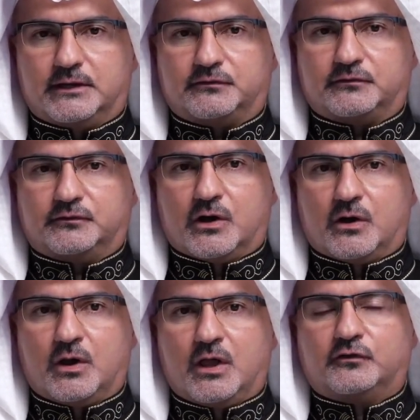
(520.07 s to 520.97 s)
Yes.
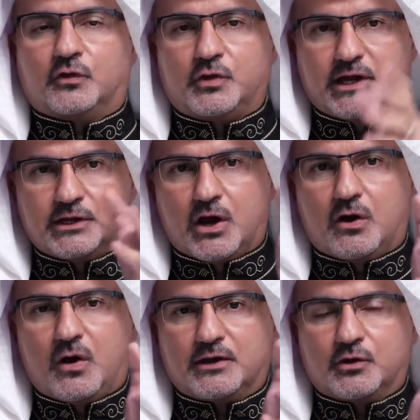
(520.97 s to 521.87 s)
So so you can
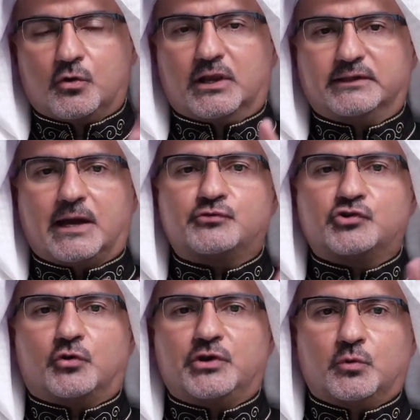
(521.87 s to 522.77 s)
go and Google it. I'm
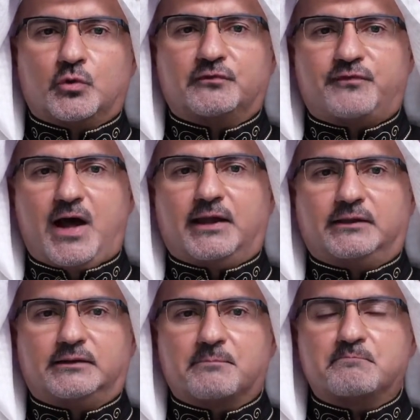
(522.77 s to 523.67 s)
sure you will
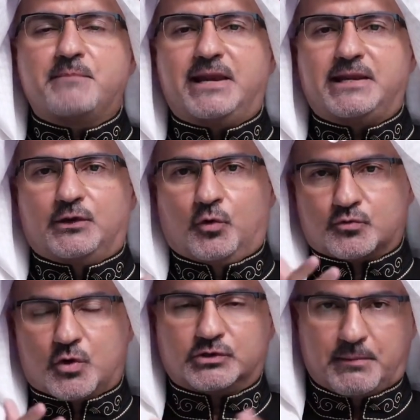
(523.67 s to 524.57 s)
find many
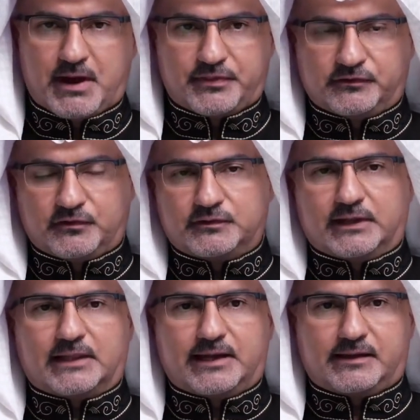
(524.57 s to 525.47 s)
who wrote about this. It's
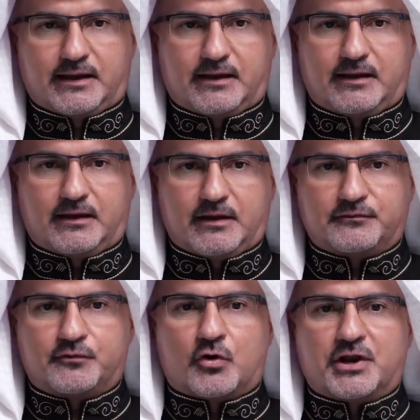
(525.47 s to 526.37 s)
not like uh, a,
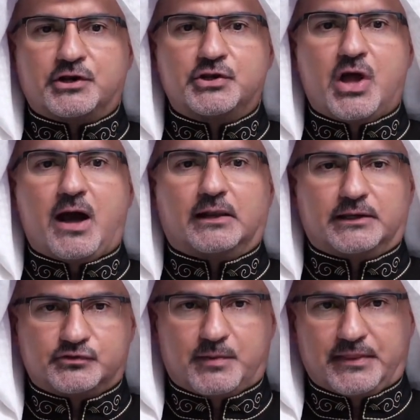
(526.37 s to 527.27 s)
a, foreign yeah,
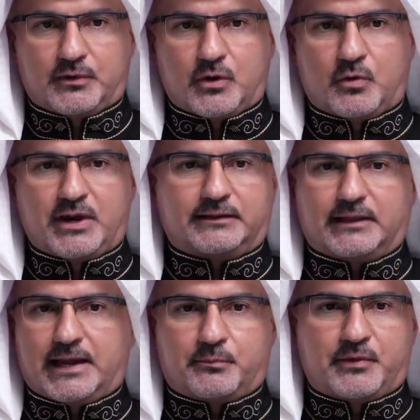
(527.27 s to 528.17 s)
knowledge, yeah. by the way. We're not
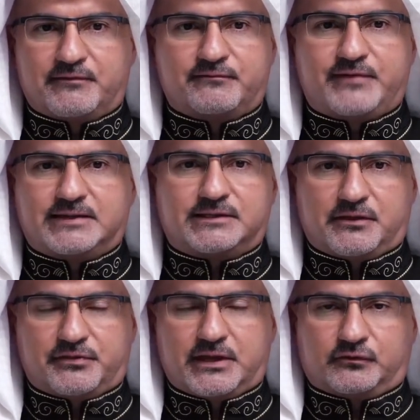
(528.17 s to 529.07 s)
like
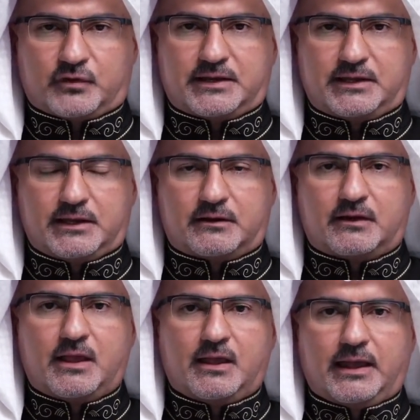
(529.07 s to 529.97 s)
inventing things right here.